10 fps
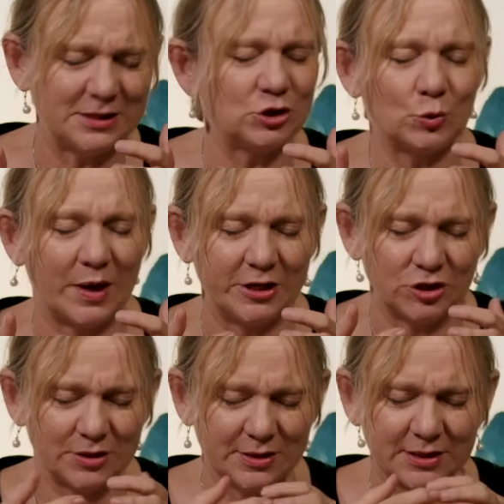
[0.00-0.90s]

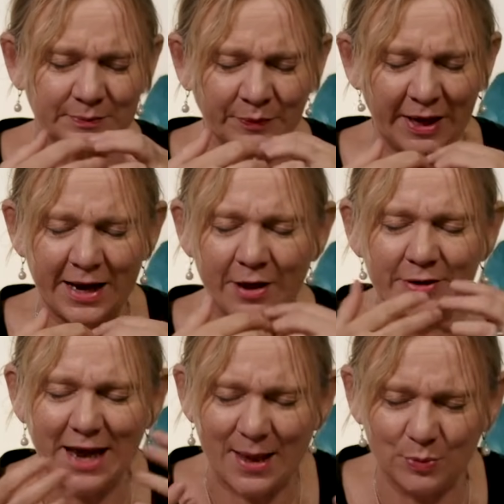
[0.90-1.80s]
situations, in our
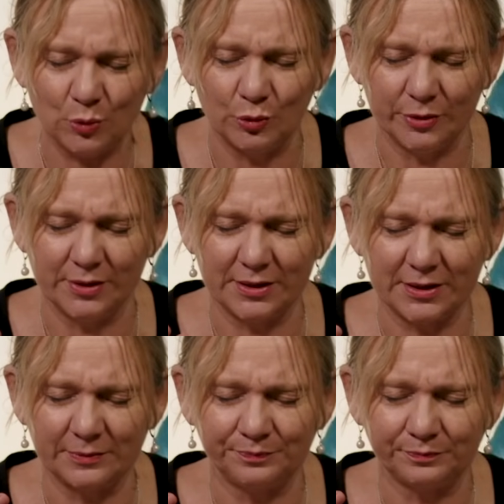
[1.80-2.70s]

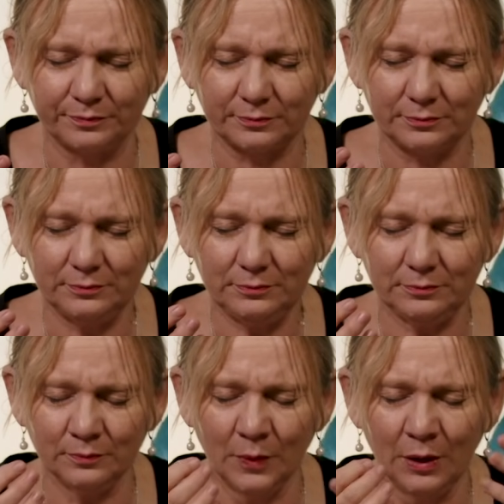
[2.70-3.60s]
neighborhoods,
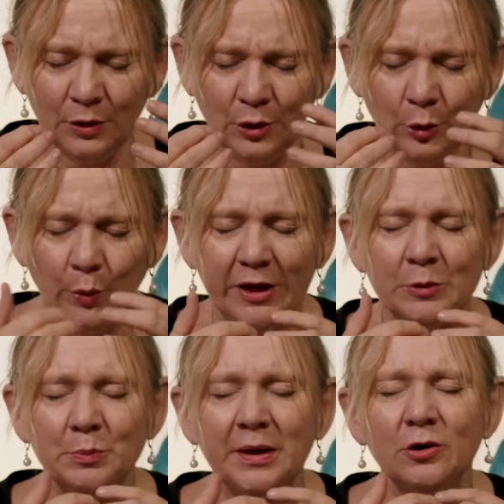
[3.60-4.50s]
we
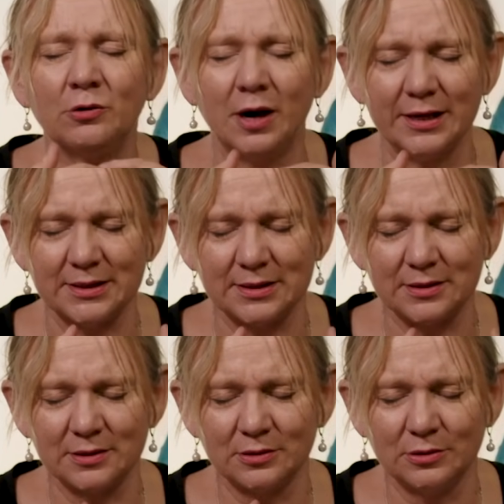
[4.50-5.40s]
can be
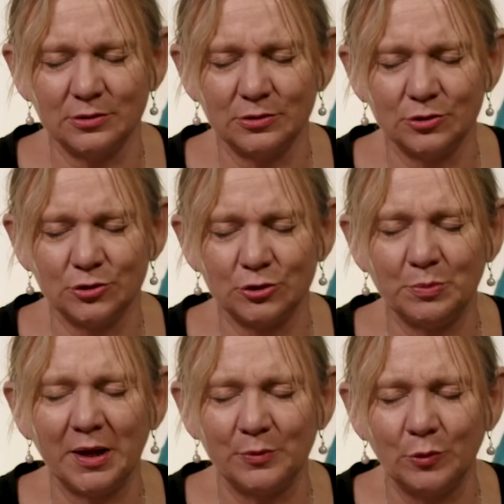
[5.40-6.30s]
Christ to
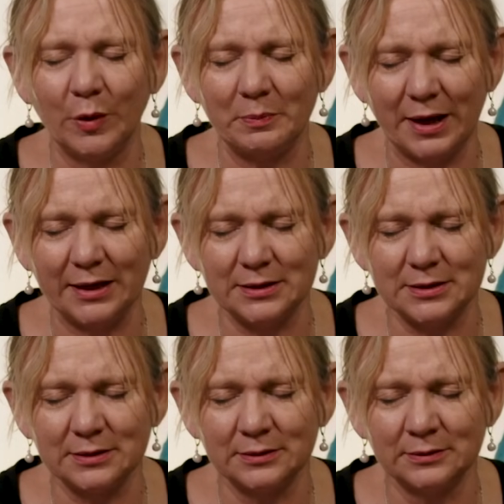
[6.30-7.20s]
people we meet.